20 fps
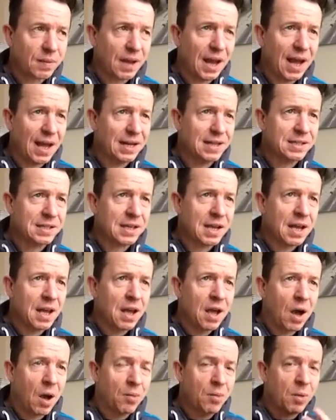And
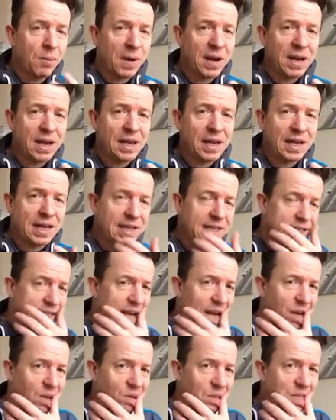I'm not making any
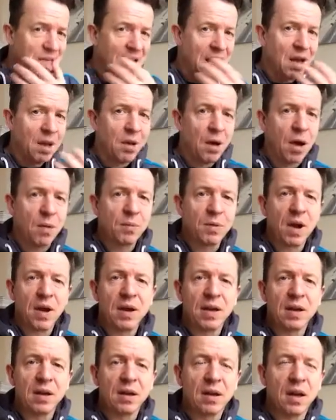sound. I'm
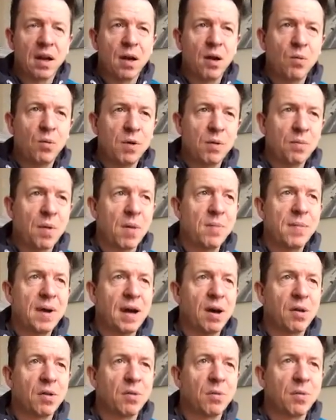going with my
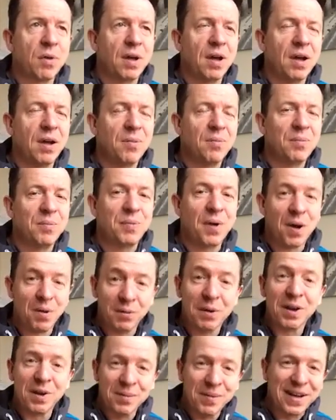mouth, but I'm
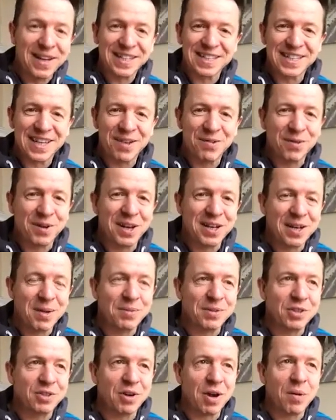going to make a sound when I
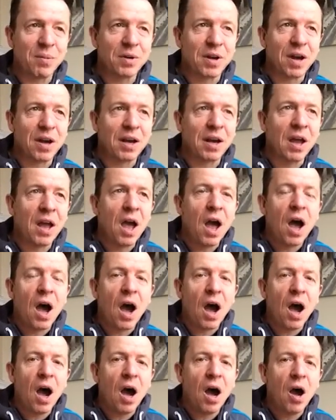demonstrate. I'm going
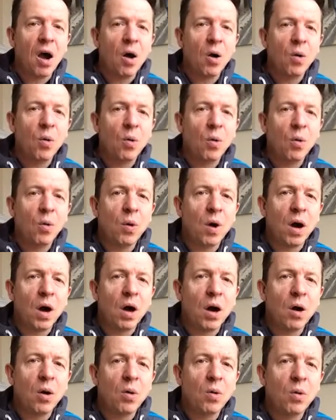oh,
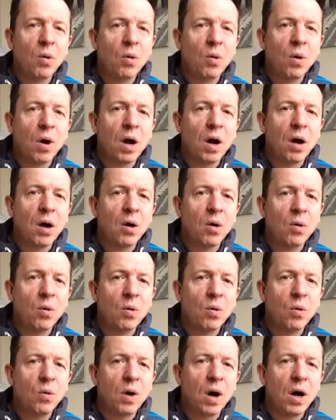oh,
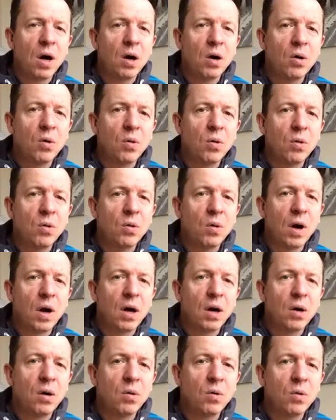oh, oh,
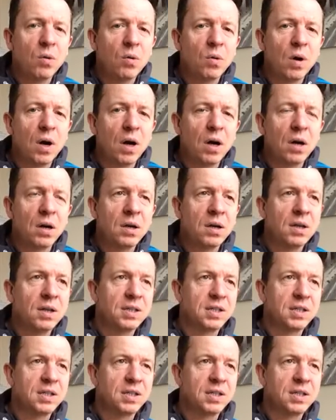oh, oh.